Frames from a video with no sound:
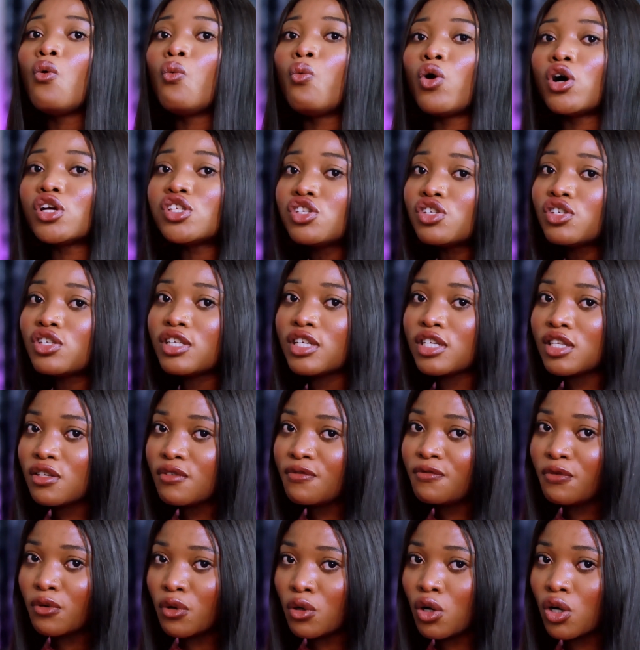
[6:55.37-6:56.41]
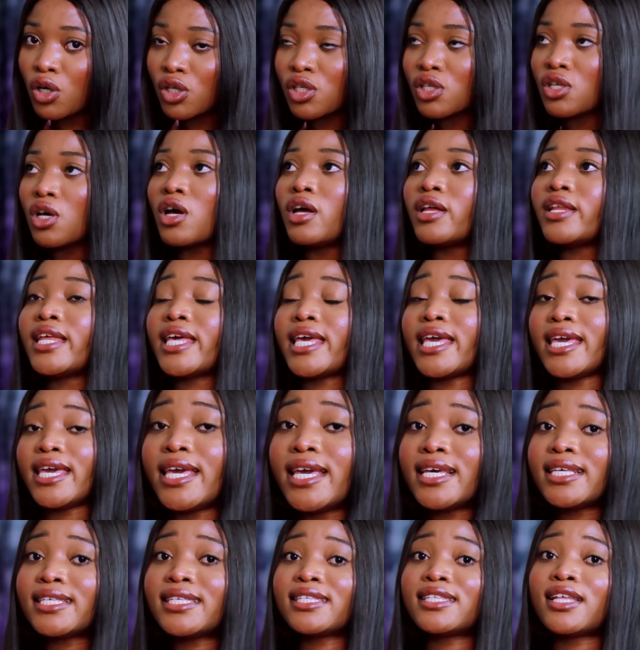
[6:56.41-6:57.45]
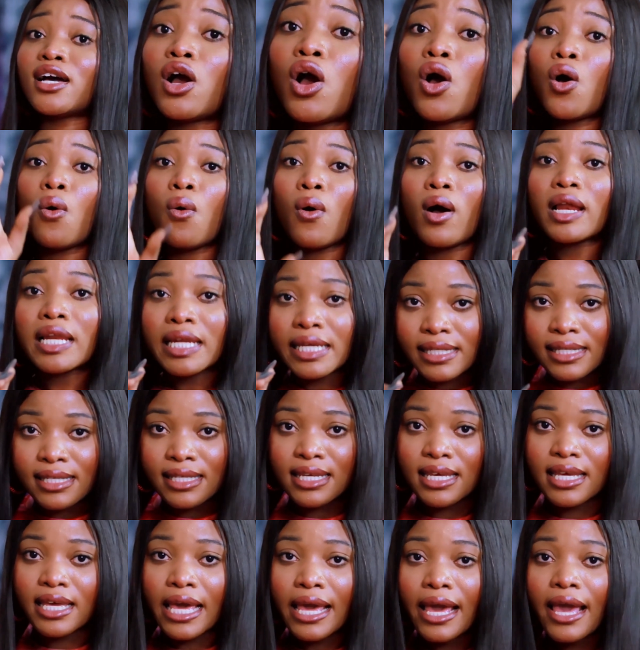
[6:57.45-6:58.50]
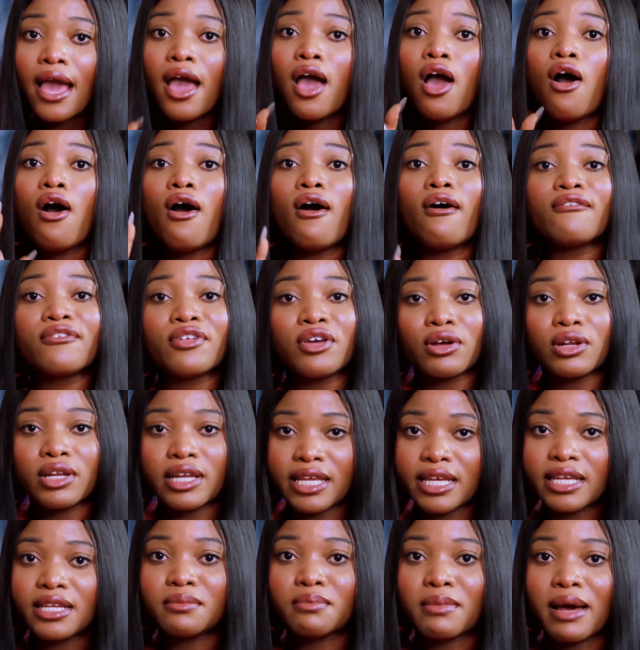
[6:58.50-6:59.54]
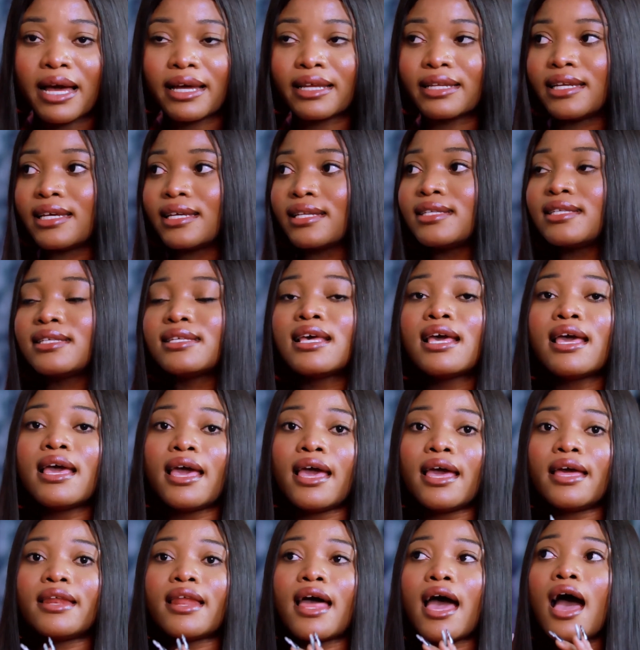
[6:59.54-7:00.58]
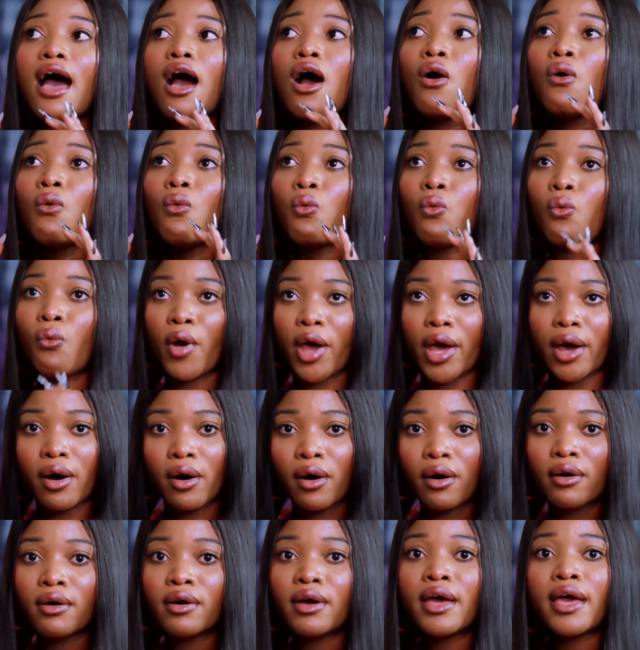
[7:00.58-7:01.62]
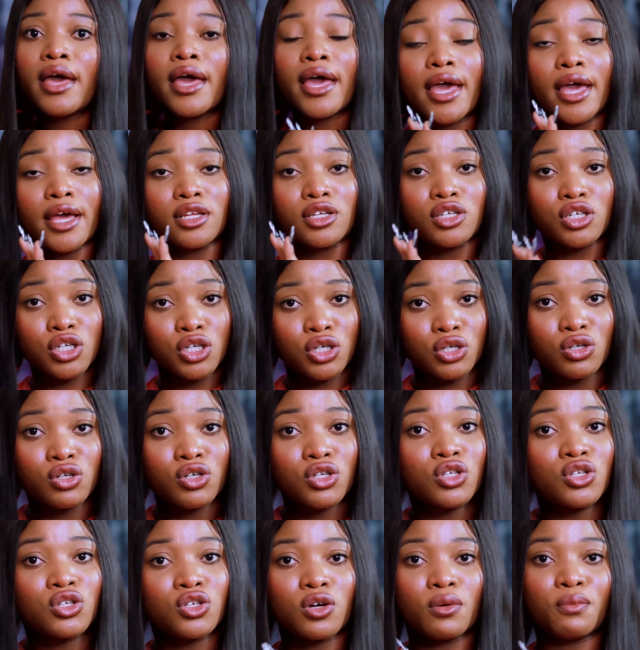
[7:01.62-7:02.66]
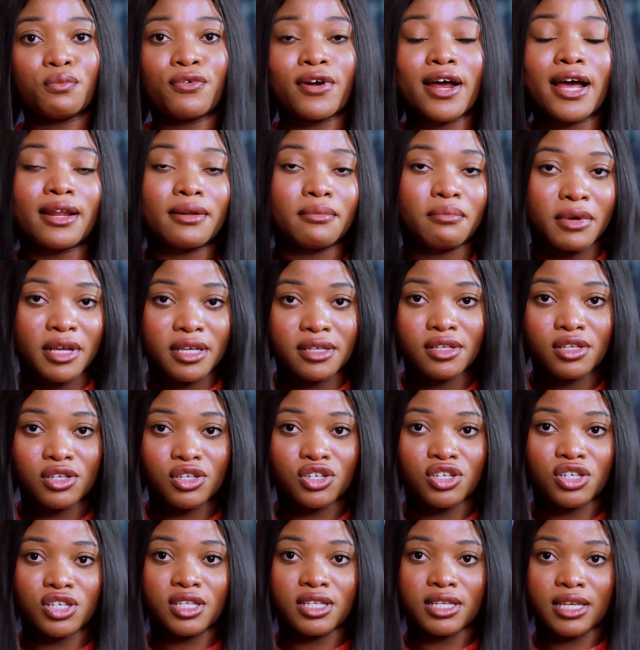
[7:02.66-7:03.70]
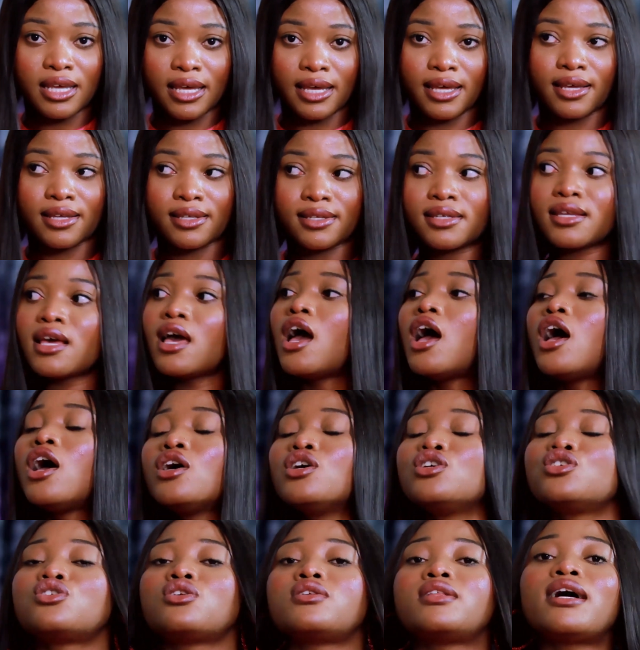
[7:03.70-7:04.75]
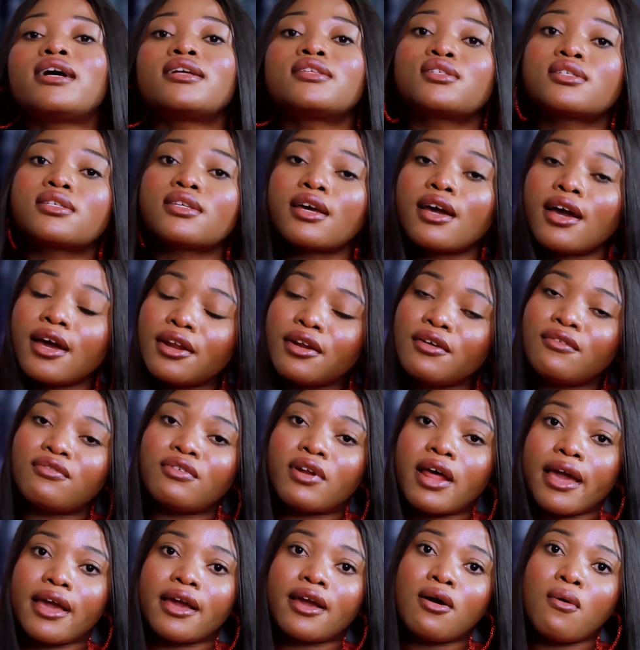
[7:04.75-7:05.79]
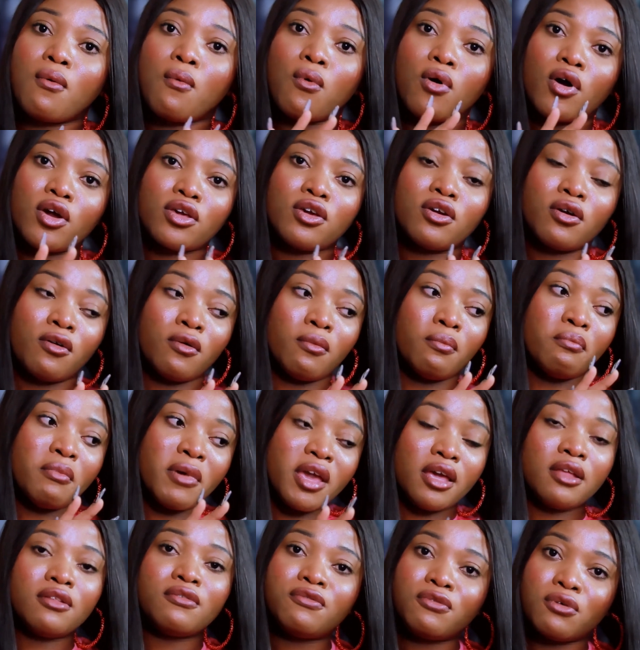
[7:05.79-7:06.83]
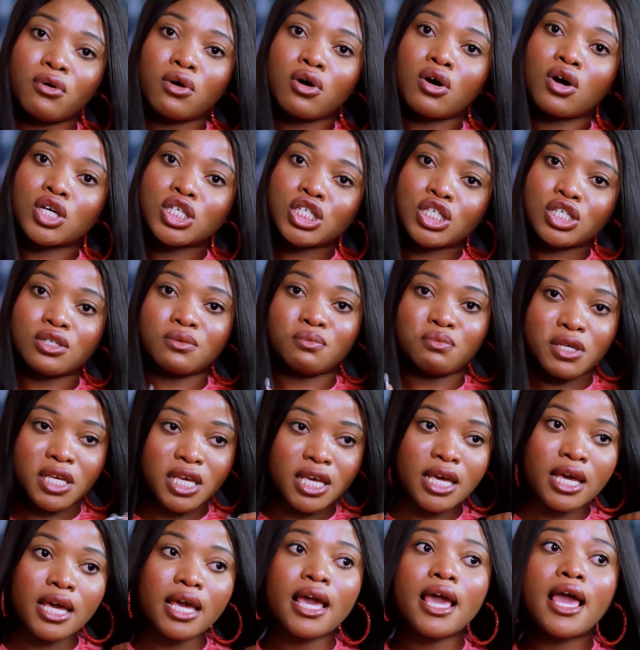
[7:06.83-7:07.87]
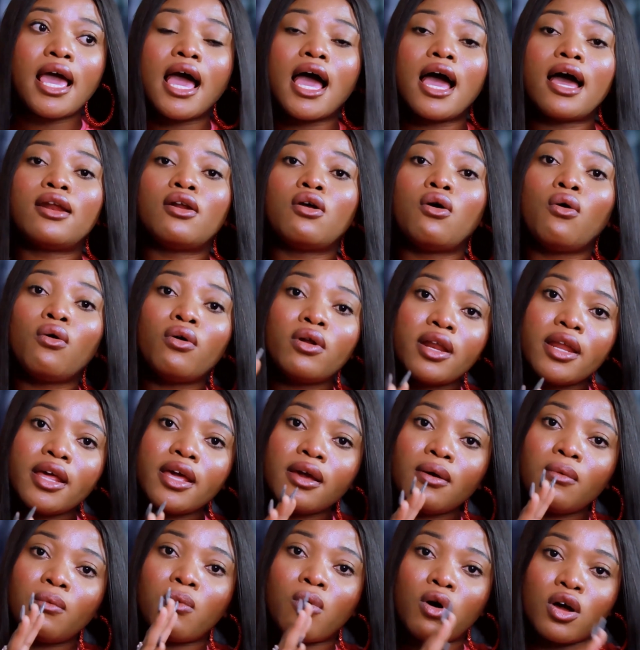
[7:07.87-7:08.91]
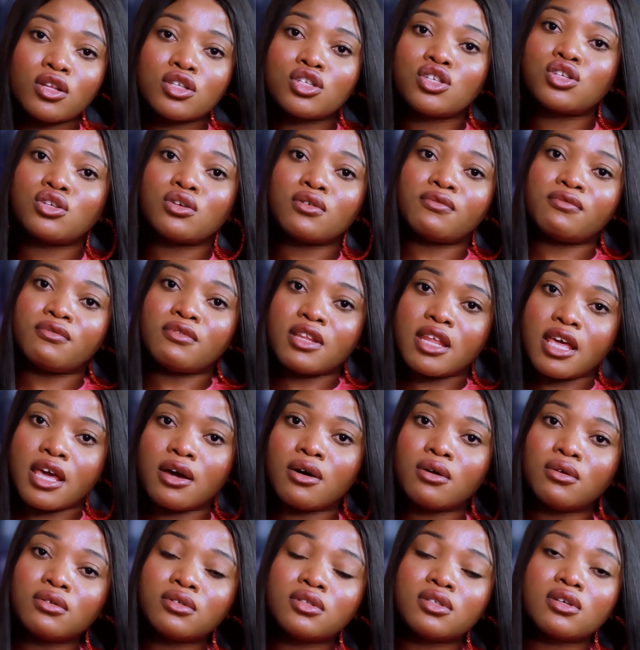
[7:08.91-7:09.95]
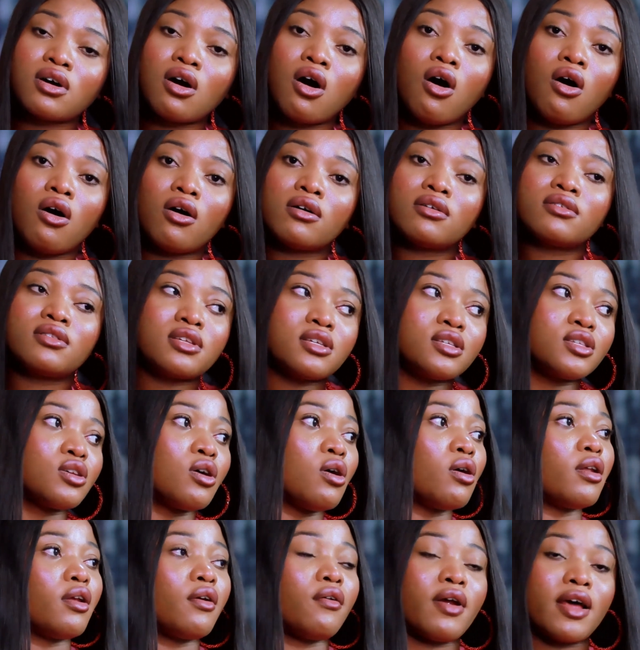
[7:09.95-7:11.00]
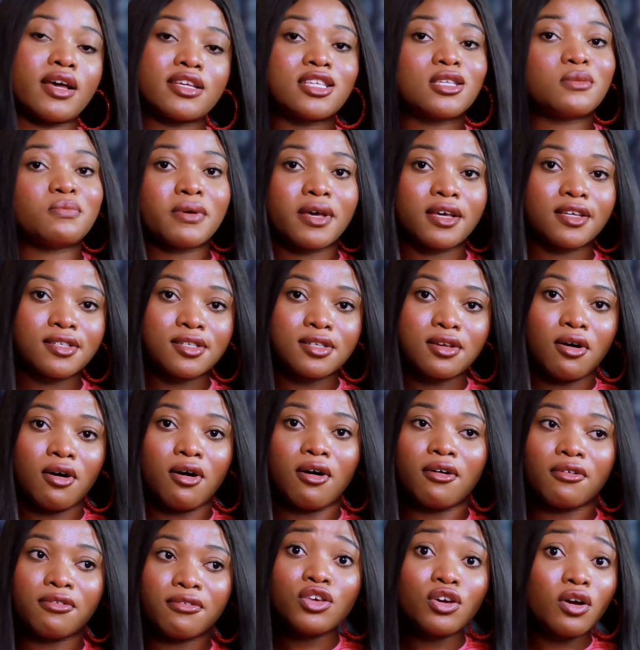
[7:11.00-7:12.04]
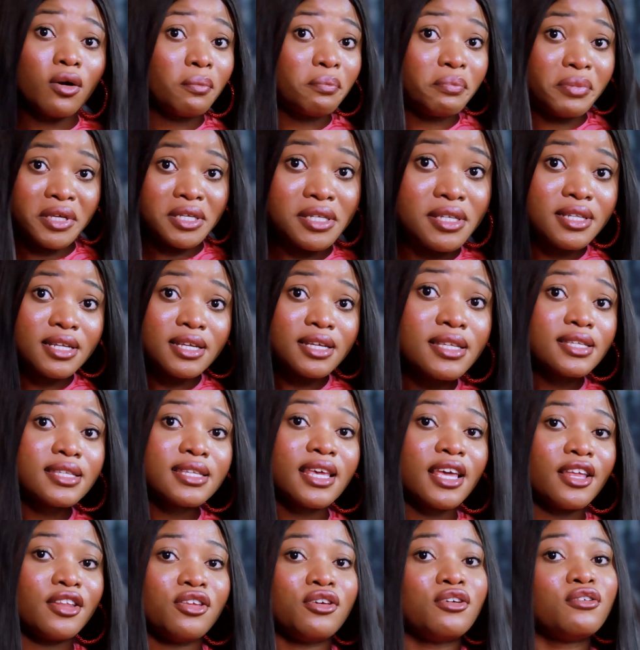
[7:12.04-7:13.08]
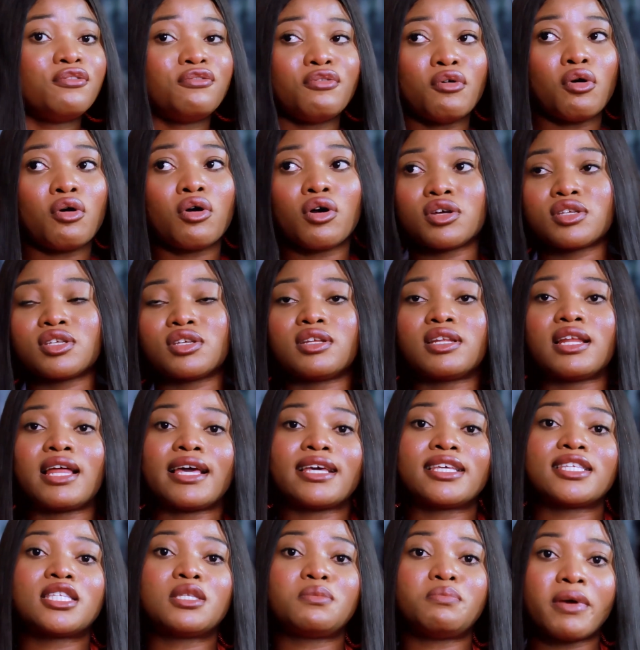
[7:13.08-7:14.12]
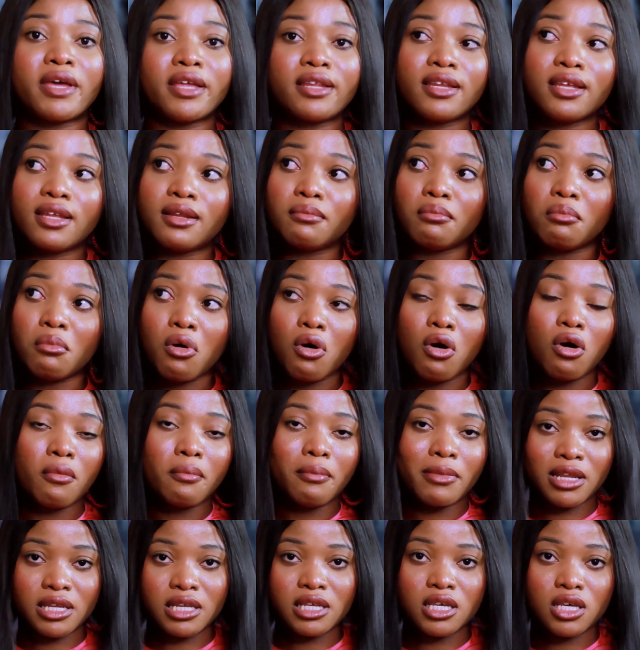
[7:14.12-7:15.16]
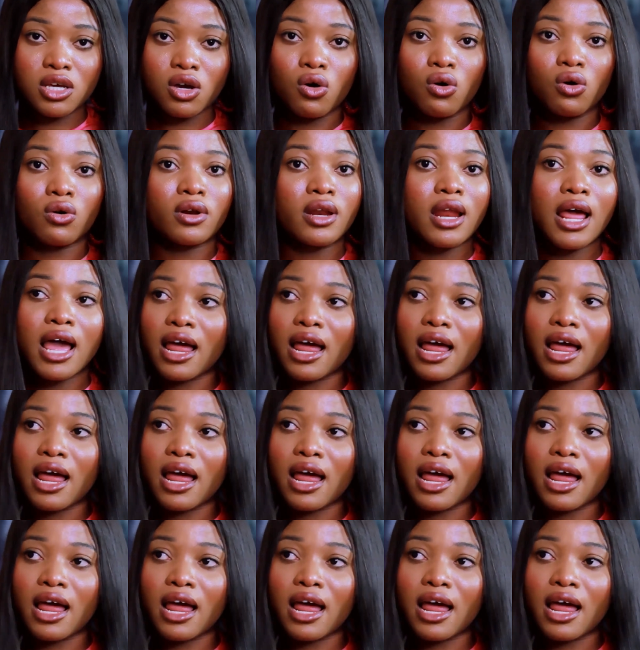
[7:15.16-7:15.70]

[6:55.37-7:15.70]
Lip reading: What you need to focus on is the quality of your lead magnets and how well and good your brand messaging is. So that's kind of what your main focus should be. And only once you've nailed all these other aspects of your business can you focus on spending more money on